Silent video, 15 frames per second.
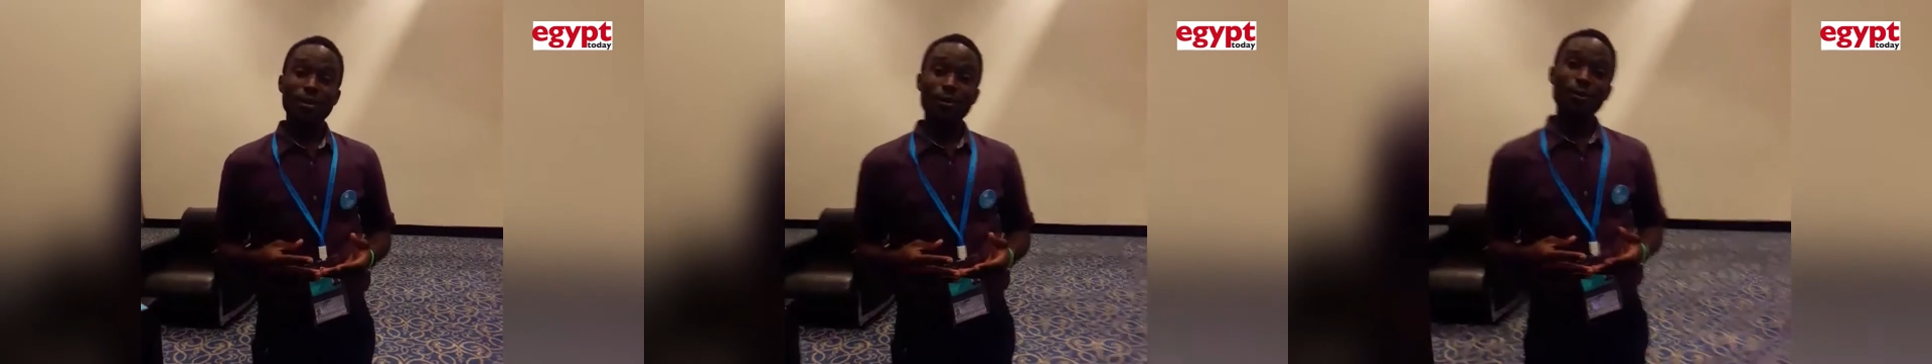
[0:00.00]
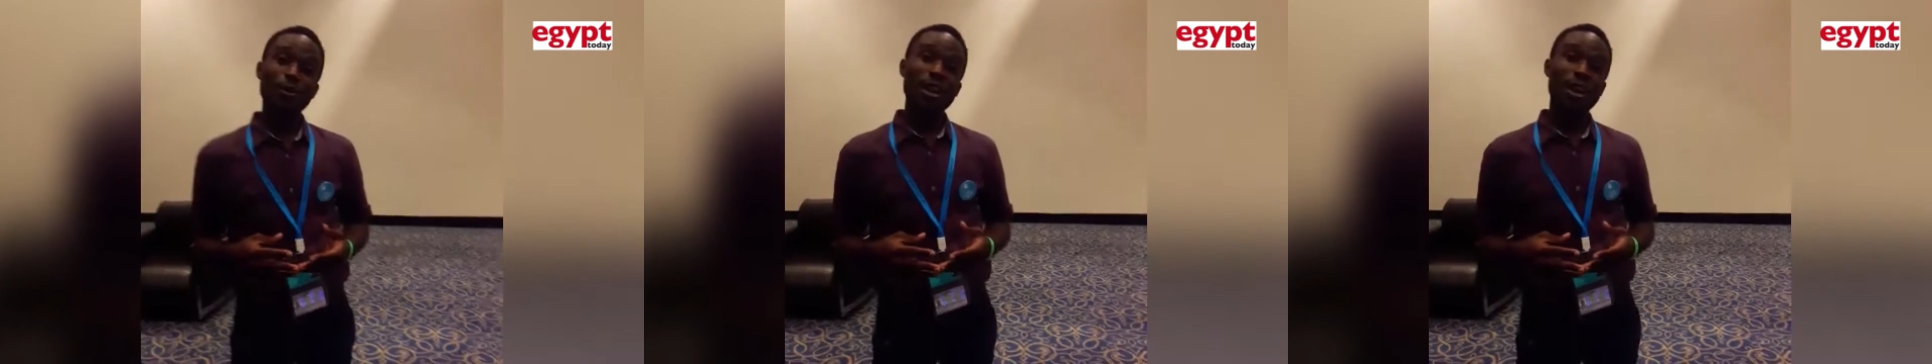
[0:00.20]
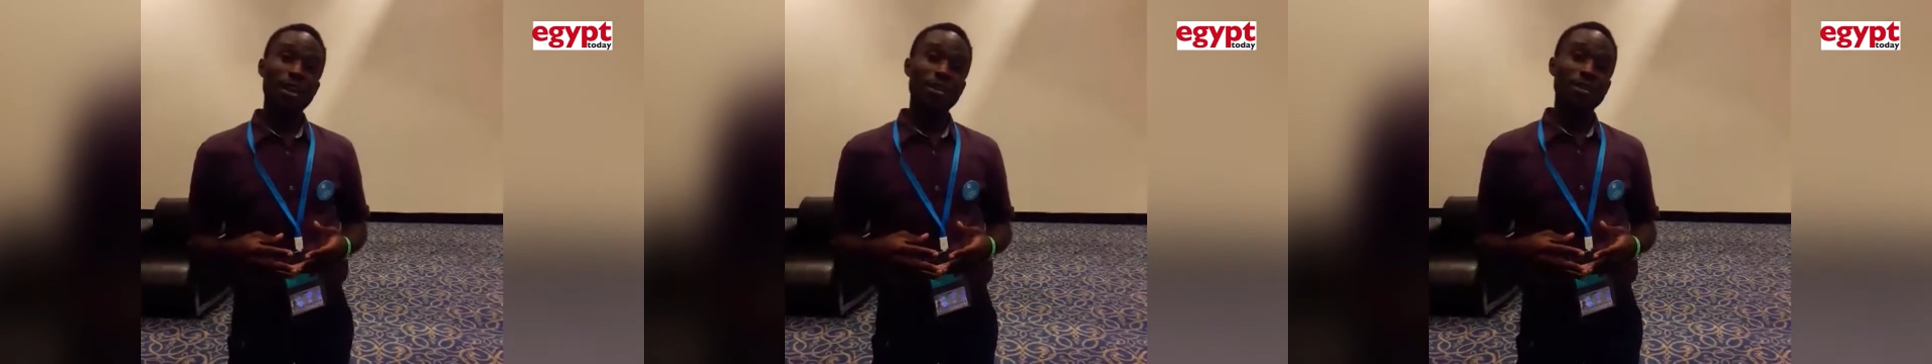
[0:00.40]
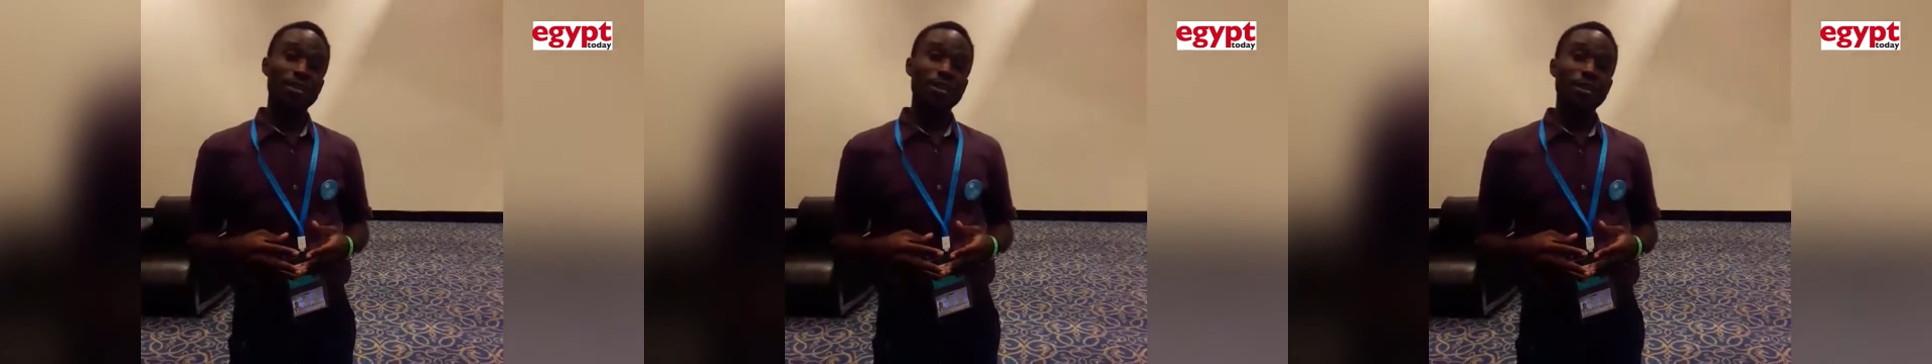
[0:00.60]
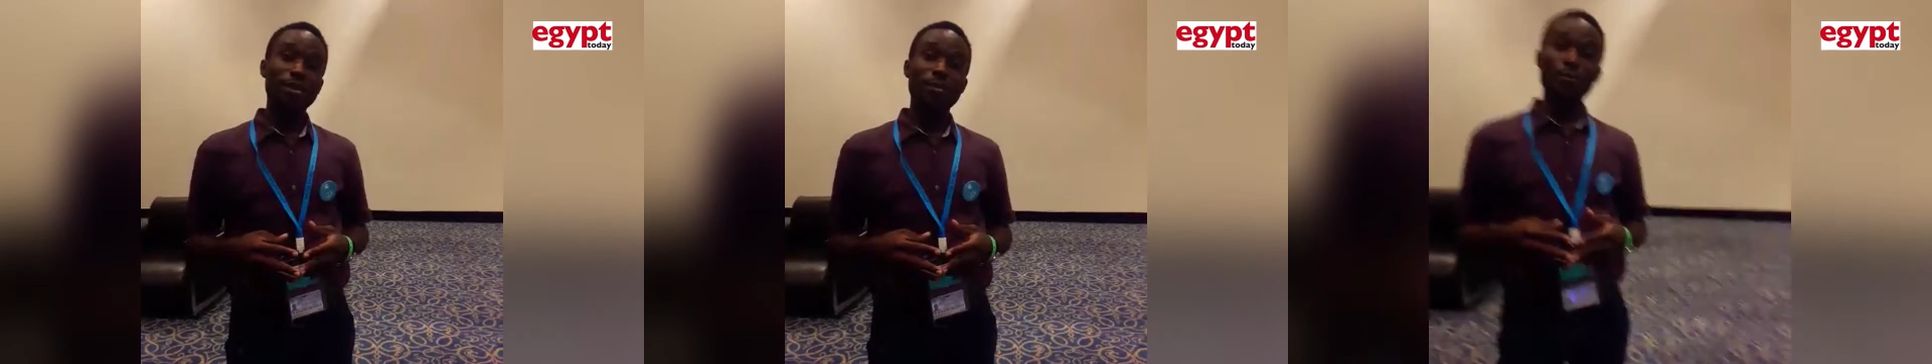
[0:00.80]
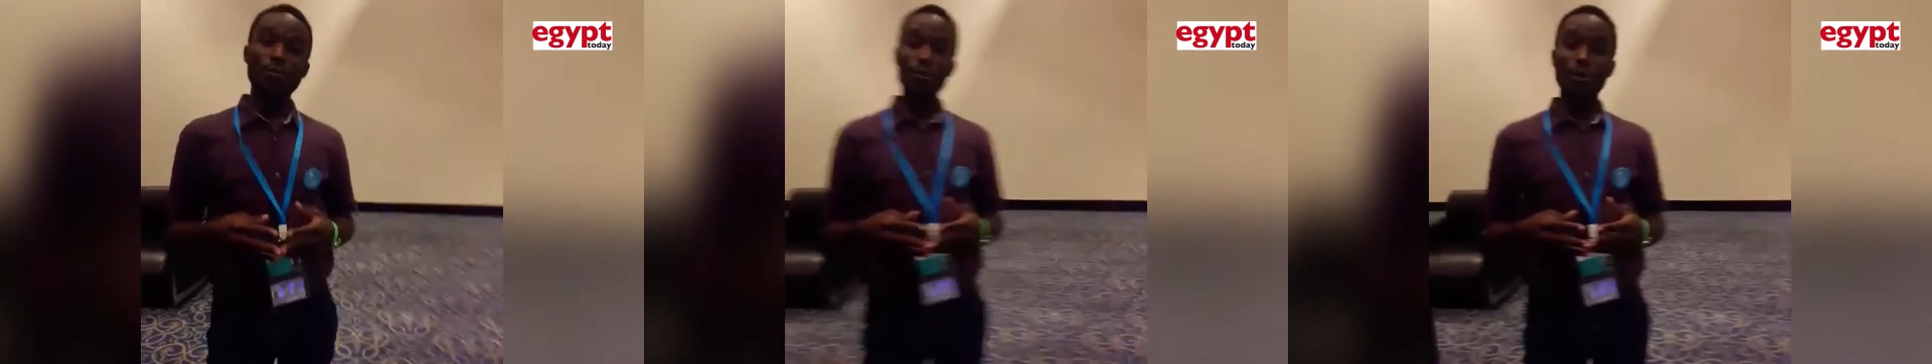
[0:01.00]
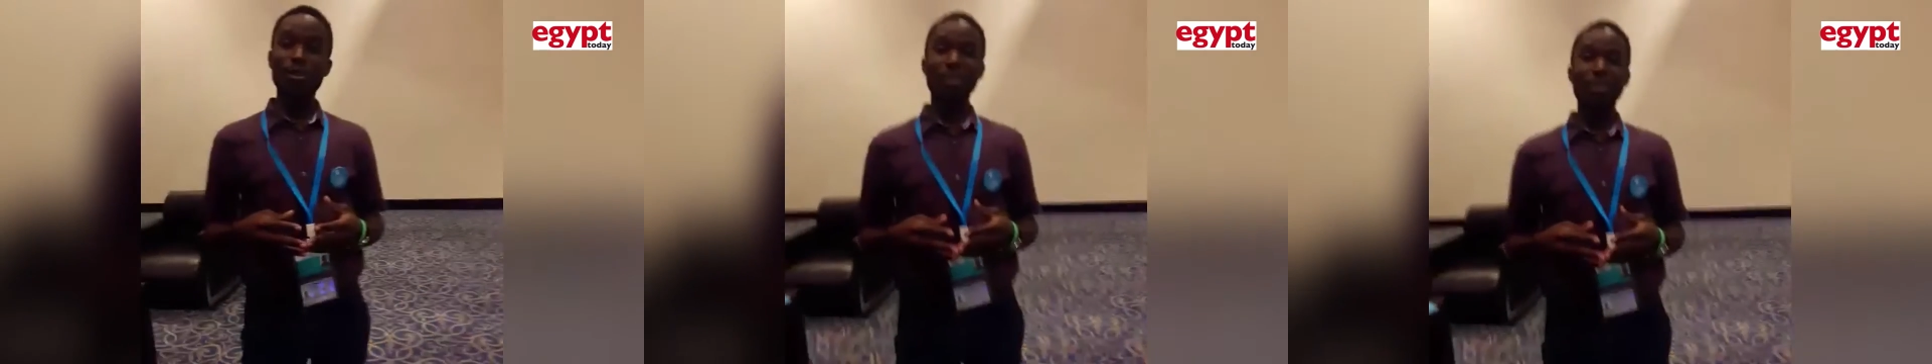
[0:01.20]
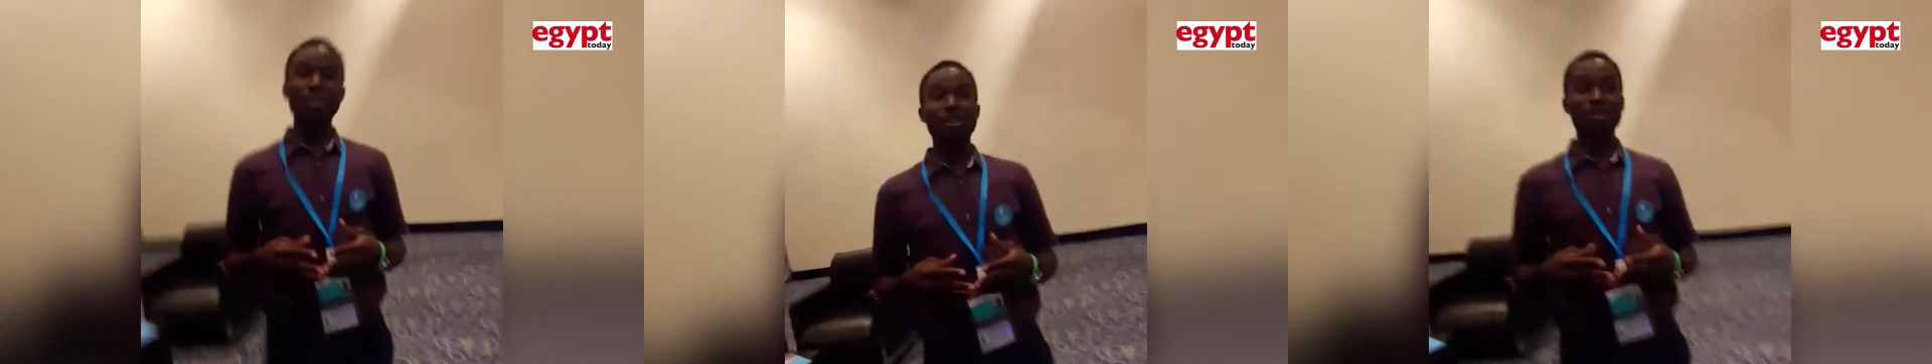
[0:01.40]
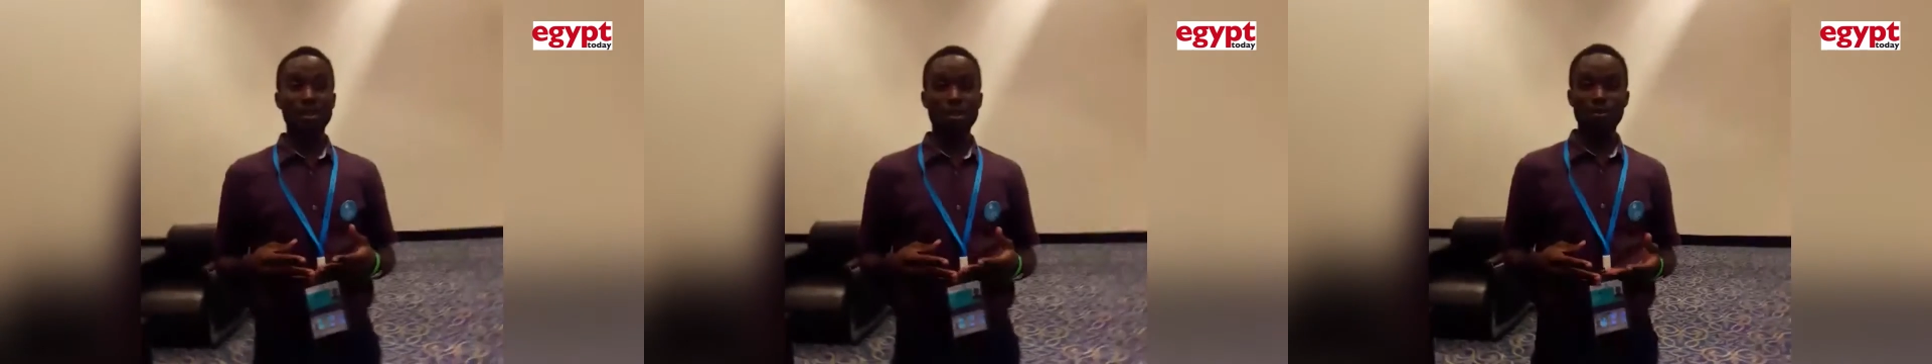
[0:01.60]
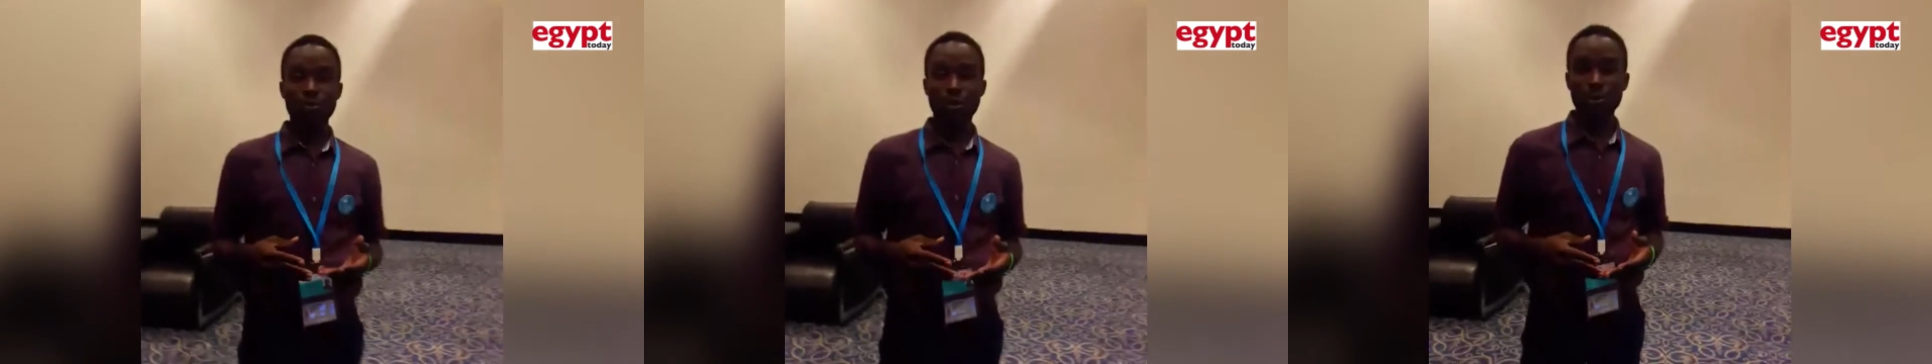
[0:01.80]
who does music, dance,
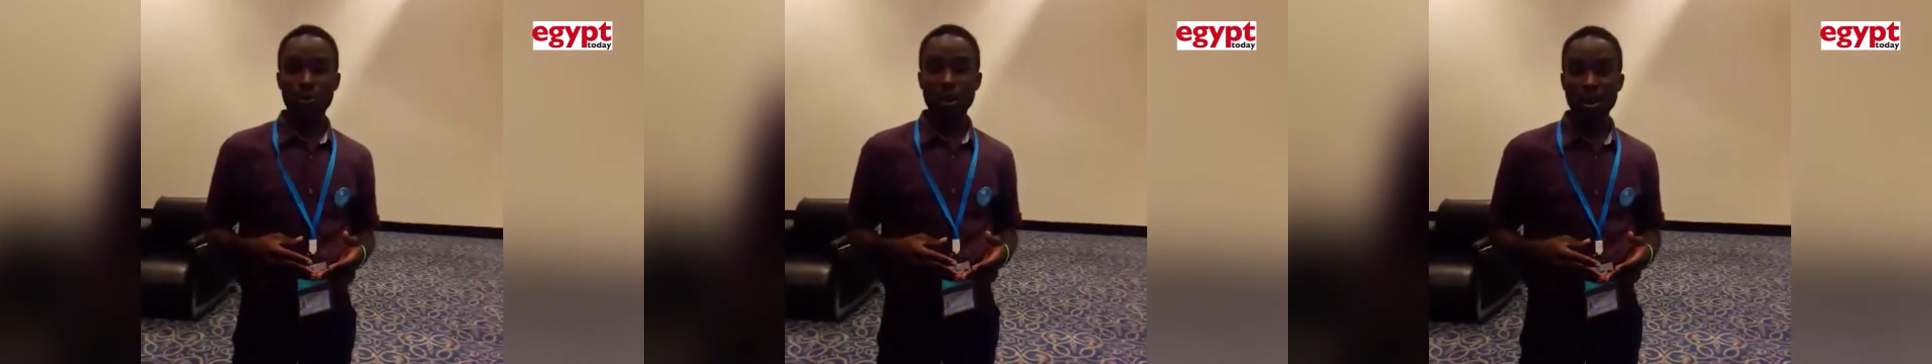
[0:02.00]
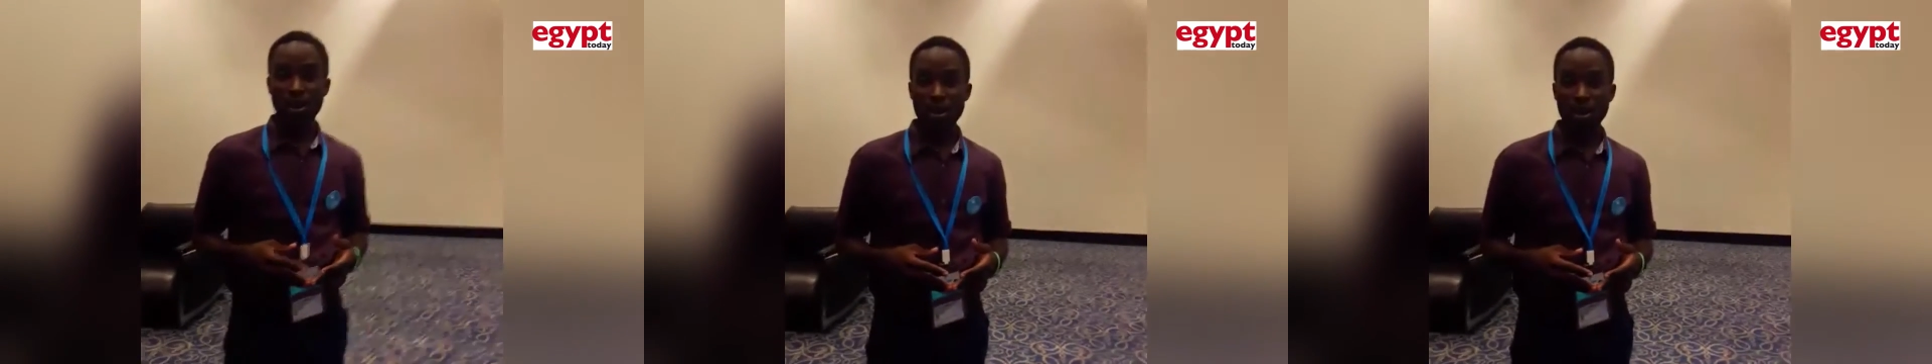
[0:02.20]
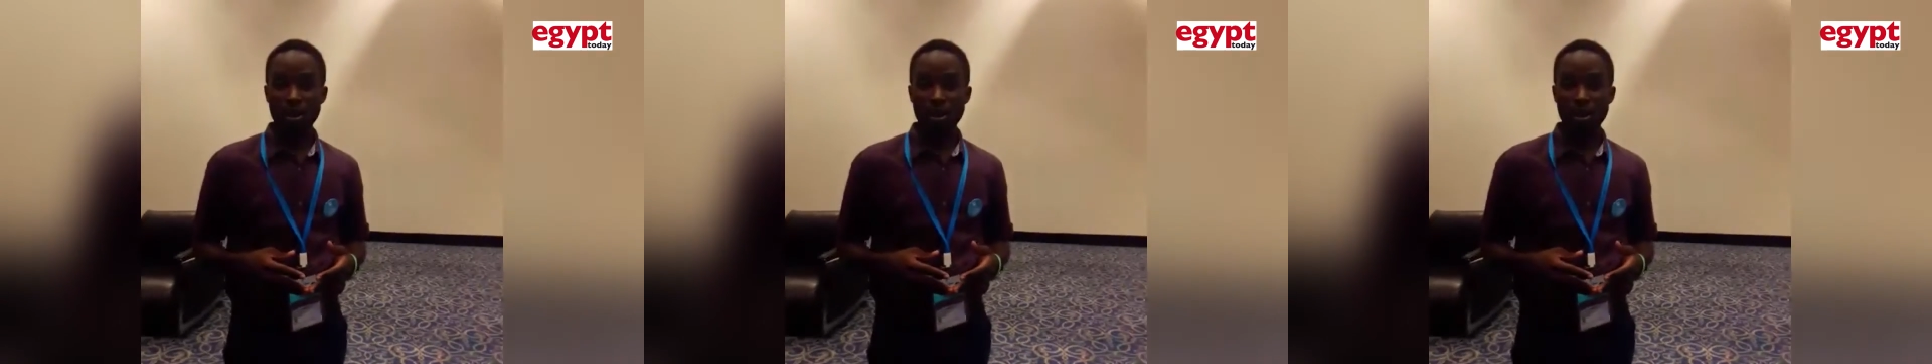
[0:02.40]
and drama.